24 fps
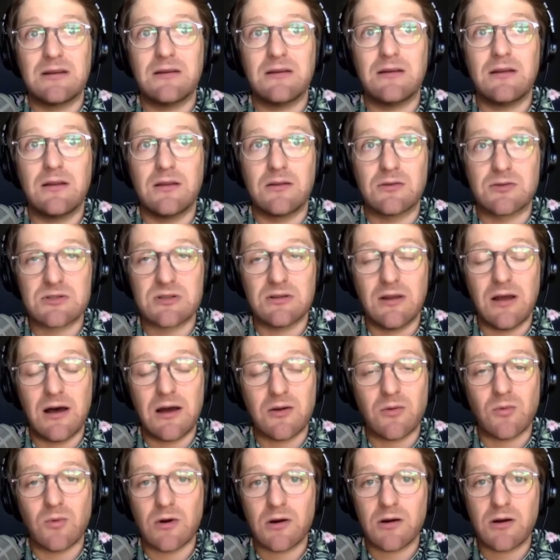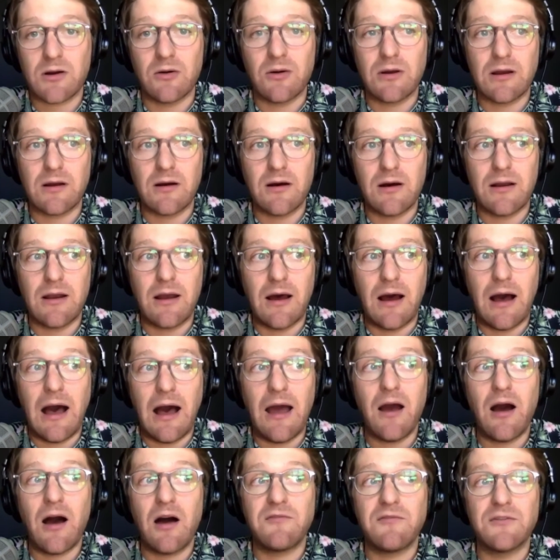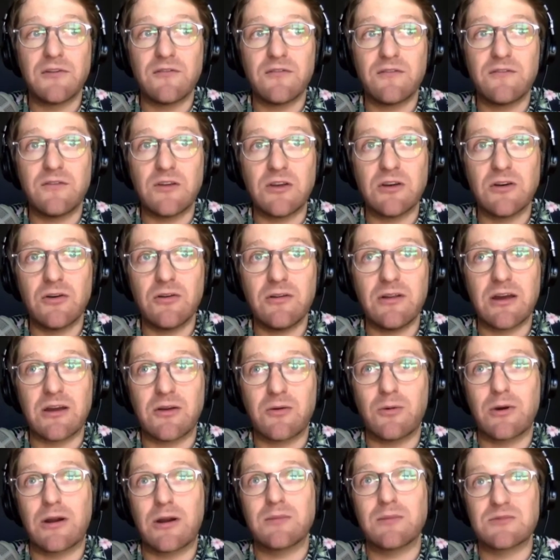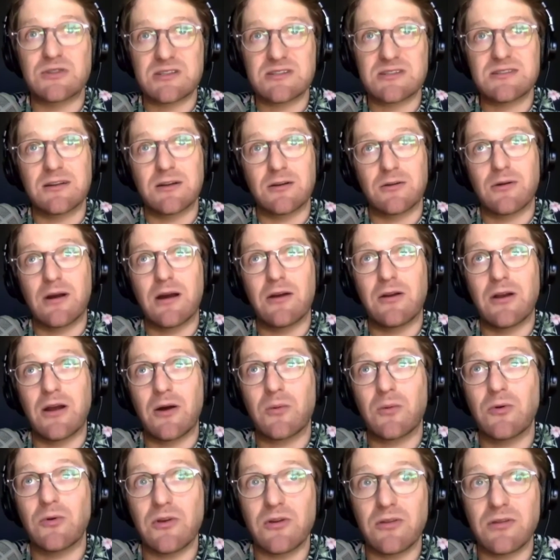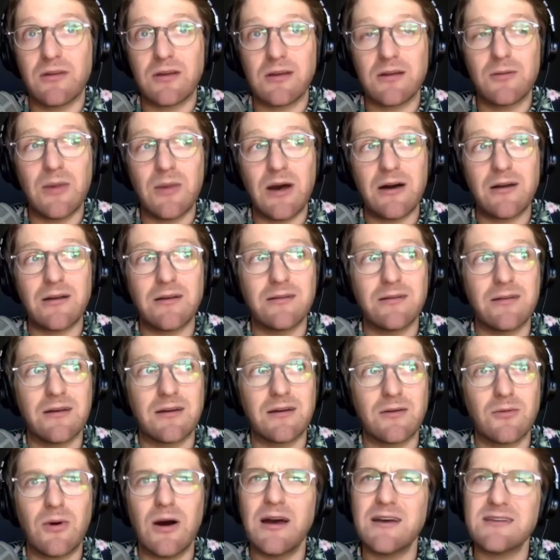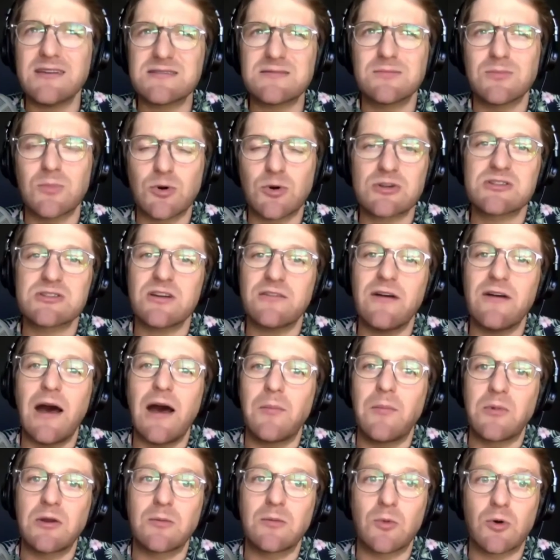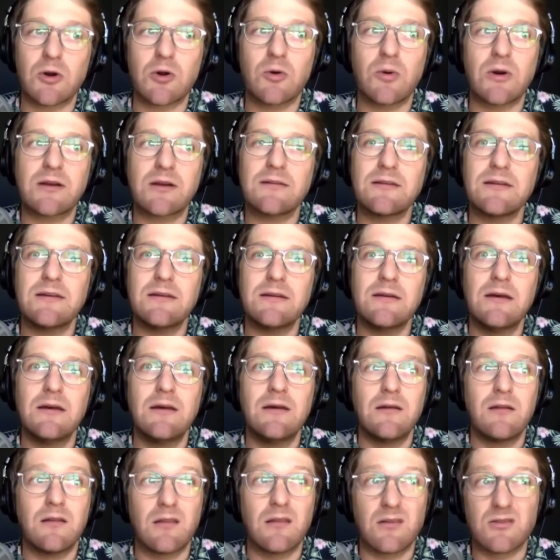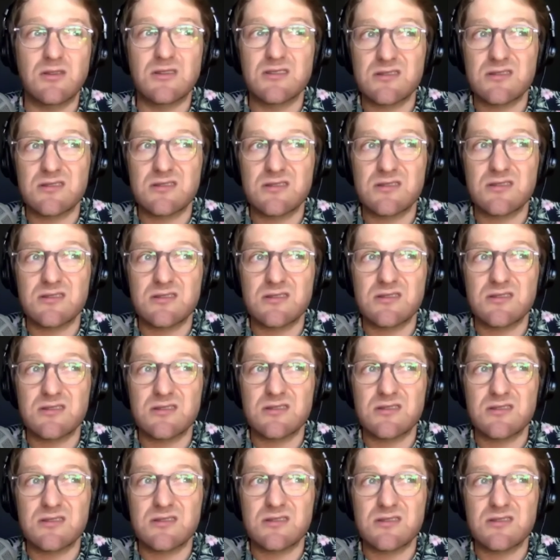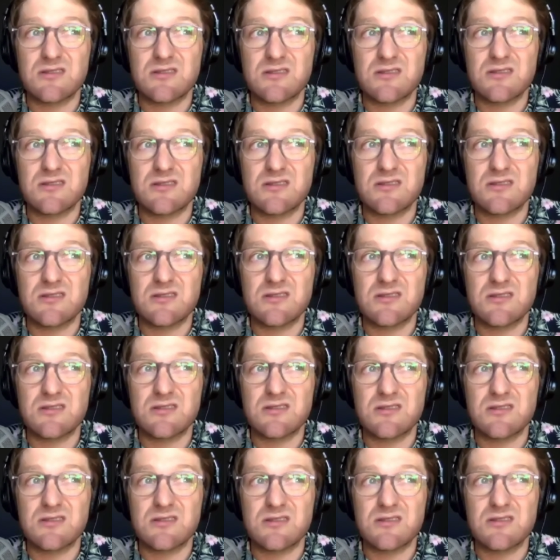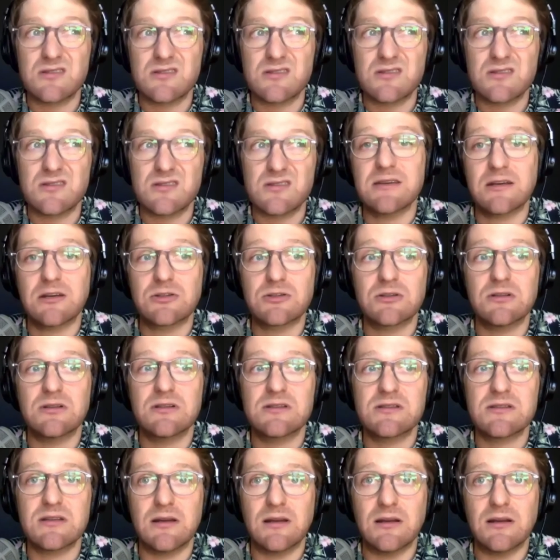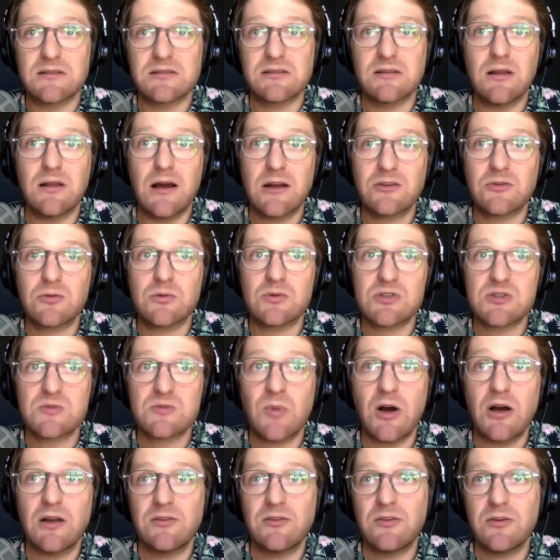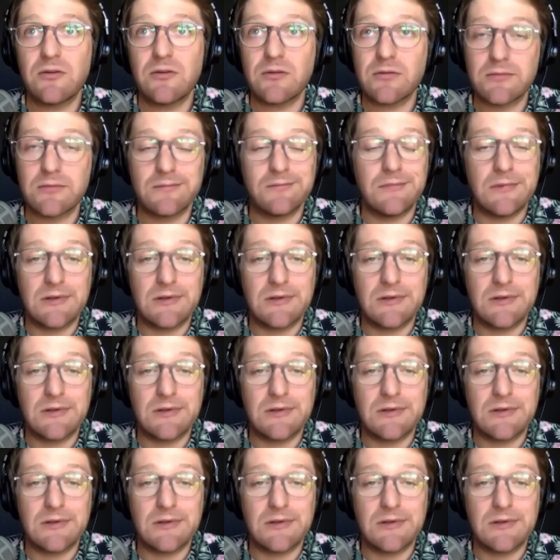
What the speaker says: There's a lot of work going on. I often feel like when I'm just sitting around not really thinking about it, like, why isn't more stuff happening more quickly? There is a lot of stuff happening. We have a lot of people here in Los Angeles, and it's a lot to respond to.